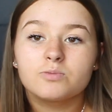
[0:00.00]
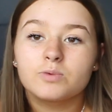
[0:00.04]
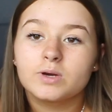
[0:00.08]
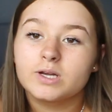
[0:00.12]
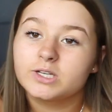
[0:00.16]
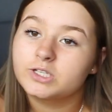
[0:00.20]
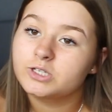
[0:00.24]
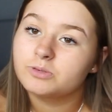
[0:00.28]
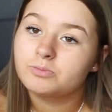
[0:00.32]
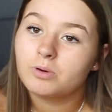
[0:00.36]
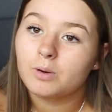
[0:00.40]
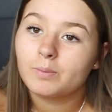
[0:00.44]

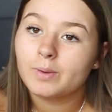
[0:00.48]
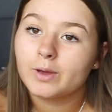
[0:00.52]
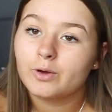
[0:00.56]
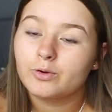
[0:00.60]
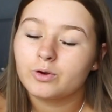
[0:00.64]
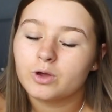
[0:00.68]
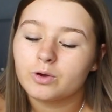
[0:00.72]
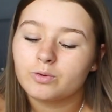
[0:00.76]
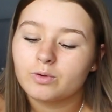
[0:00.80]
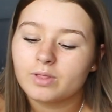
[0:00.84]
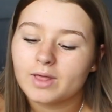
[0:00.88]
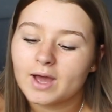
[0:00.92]
which you probably all
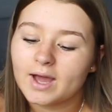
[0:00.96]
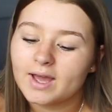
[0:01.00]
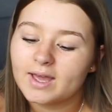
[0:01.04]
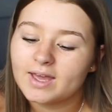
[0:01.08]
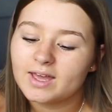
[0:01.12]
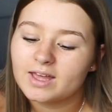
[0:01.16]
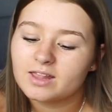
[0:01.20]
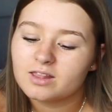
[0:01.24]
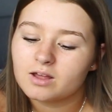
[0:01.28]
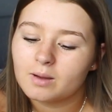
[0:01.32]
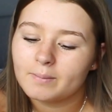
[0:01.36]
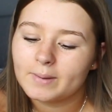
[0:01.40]
know what that
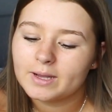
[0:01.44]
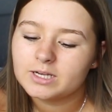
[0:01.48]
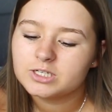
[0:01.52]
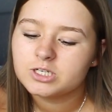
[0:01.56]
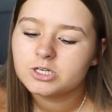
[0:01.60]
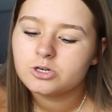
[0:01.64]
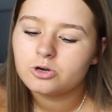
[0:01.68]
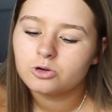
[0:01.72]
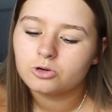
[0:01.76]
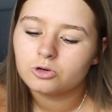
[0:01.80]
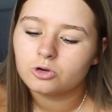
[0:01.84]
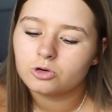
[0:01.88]
is. I'm
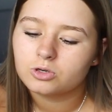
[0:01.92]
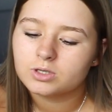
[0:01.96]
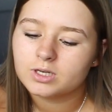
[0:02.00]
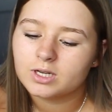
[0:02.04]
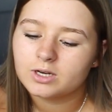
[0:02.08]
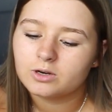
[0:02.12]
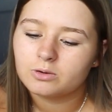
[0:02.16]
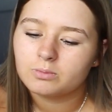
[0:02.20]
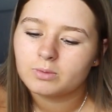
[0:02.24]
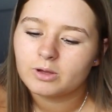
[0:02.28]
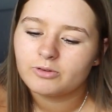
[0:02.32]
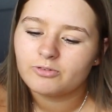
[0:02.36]
actually not logged
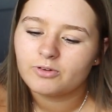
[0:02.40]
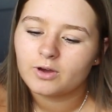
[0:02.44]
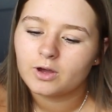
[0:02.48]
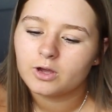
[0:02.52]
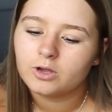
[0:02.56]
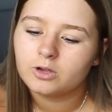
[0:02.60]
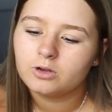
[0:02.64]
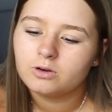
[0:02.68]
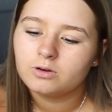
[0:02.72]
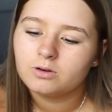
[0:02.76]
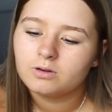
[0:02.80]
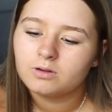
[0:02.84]
in on my
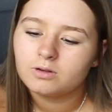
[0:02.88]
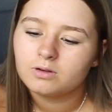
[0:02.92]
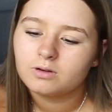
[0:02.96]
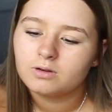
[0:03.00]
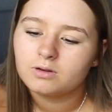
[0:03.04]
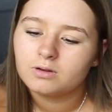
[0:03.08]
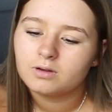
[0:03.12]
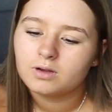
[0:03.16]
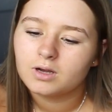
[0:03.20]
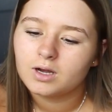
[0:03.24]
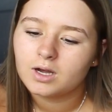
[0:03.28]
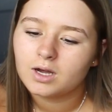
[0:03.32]
phone.
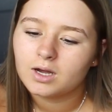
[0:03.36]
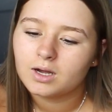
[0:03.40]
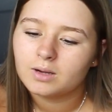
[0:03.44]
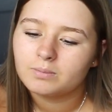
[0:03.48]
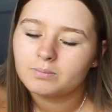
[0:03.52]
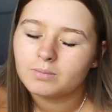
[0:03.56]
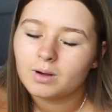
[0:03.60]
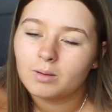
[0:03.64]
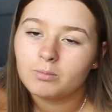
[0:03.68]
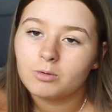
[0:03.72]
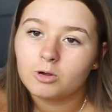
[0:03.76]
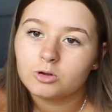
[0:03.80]

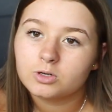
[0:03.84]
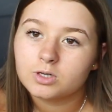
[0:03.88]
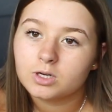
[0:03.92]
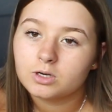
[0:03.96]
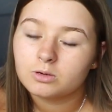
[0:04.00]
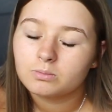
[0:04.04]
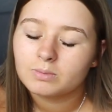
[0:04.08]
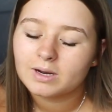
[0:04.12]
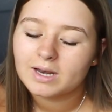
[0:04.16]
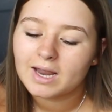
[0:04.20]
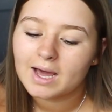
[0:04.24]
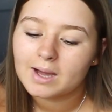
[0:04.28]
I'm logged in
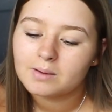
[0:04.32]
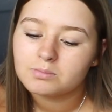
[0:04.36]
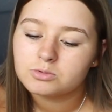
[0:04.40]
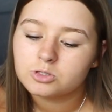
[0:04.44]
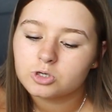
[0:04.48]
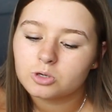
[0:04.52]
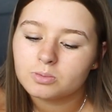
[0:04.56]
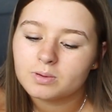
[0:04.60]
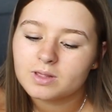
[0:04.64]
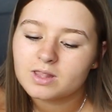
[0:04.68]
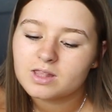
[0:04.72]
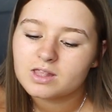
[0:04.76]
on my
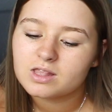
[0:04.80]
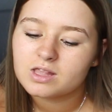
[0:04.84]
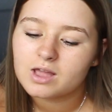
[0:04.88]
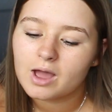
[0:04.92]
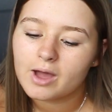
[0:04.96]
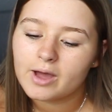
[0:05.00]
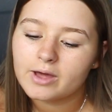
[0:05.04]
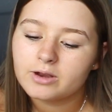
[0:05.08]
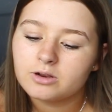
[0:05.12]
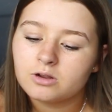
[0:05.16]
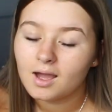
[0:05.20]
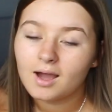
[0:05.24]
laptop
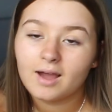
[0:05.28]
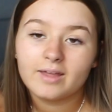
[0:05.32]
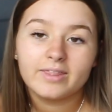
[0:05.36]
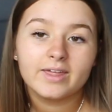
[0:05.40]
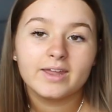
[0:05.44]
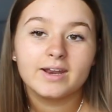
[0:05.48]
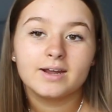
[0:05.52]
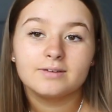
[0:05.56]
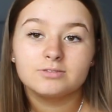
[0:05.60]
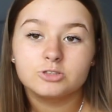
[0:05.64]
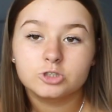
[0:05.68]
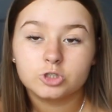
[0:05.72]
instead. I
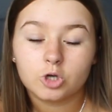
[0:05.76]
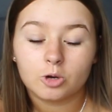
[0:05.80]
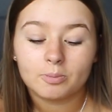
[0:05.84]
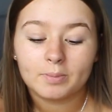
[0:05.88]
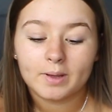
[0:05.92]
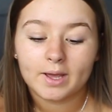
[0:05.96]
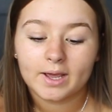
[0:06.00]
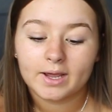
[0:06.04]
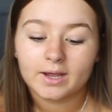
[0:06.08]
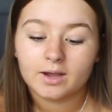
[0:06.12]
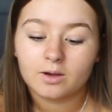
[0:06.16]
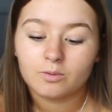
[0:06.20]
then have
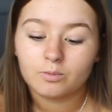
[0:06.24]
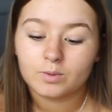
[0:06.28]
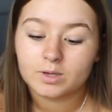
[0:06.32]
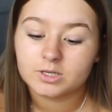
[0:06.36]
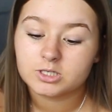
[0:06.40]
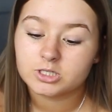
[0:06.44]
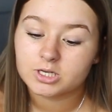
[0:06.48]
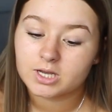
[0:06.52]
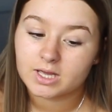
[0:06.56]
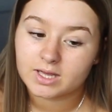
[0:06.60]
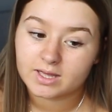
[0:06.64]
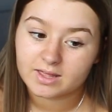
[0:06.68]
shopping,
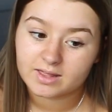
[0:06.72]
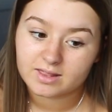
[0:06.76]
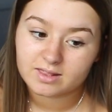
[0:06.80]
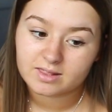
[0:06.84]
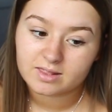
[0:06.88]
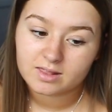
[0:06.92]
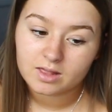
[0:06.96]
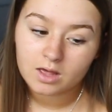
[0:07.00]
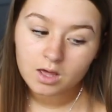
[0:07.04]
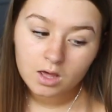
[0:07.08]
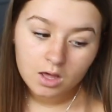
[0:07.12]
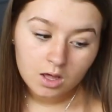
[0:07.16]
which
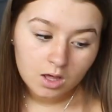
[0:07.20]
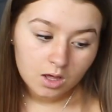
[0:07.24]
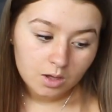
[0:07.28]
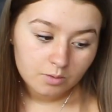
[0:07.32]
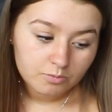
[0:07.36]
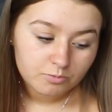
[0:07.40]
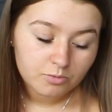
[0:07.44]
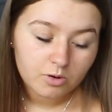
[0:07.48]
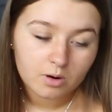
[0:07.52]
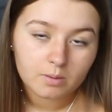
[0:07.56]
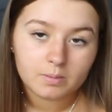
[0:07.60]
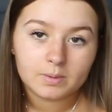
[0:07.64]
is
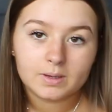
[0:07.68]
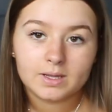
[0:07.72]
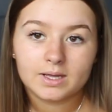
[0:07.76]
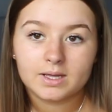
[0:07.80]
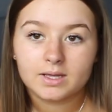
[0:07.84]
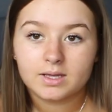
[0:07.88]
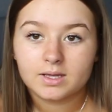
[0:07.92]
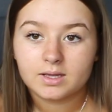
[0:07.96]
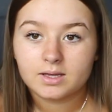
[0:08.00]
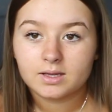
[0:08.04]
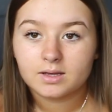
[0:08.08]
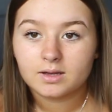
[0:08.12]

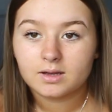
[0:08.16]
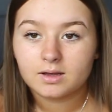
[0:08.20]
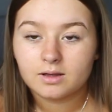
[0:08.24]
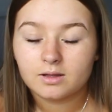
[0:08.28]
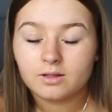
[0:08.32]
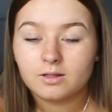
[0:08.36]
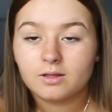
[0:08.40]
probably